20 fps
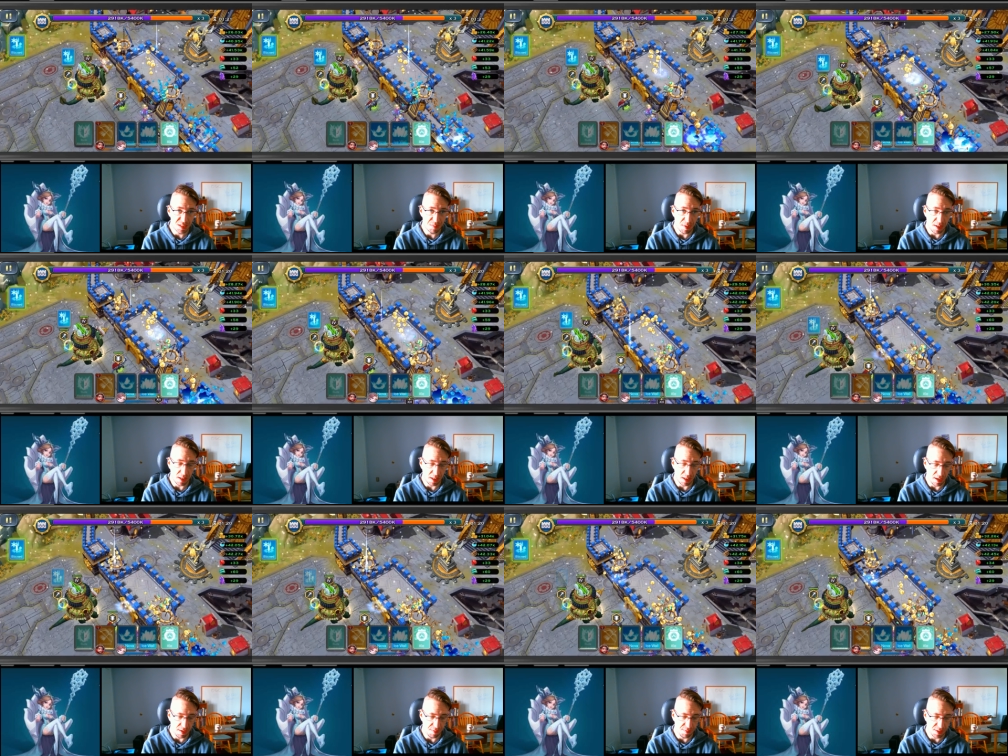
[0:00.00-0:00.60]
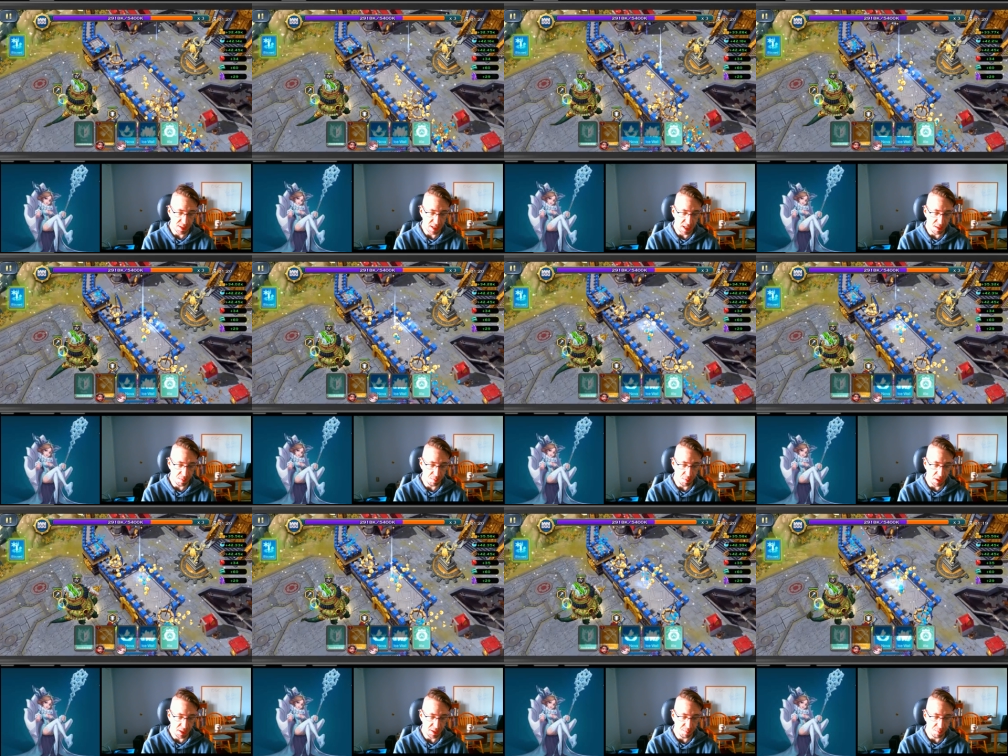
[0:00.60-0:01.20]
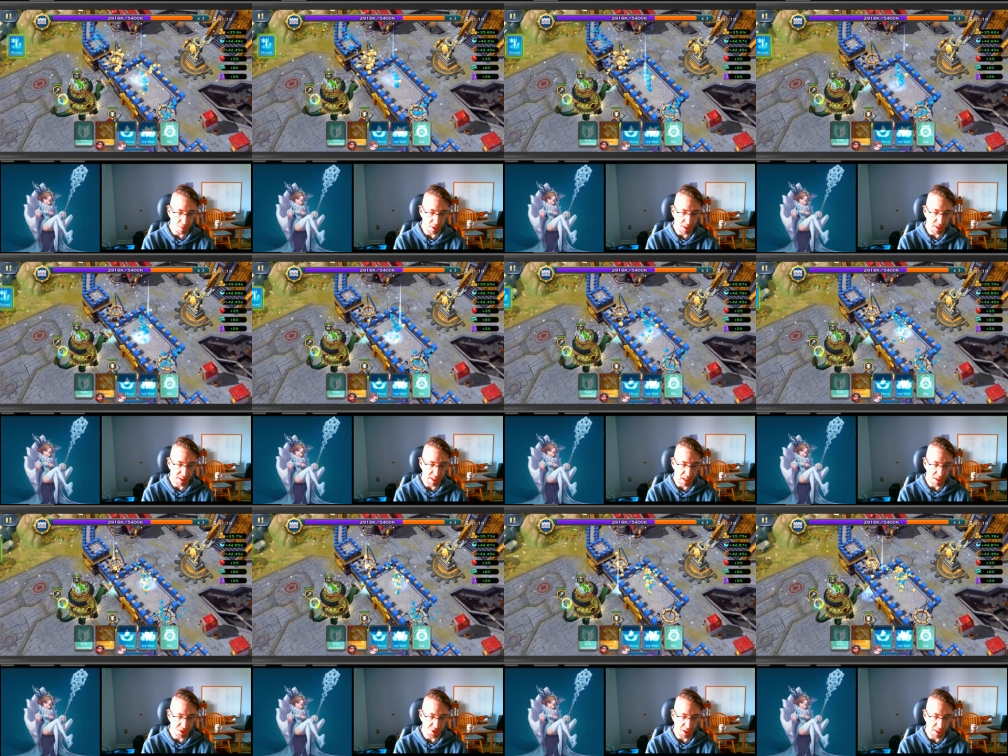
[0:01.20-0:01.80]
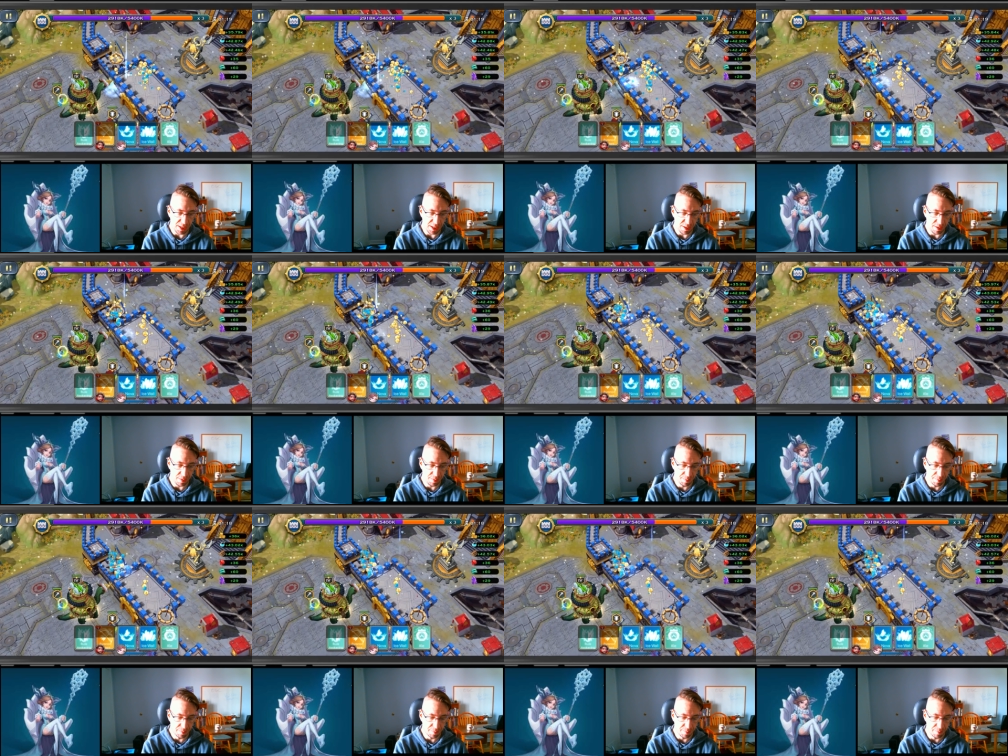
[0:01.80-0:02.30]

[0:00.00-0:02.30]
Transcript: spell off to kind of break that chain.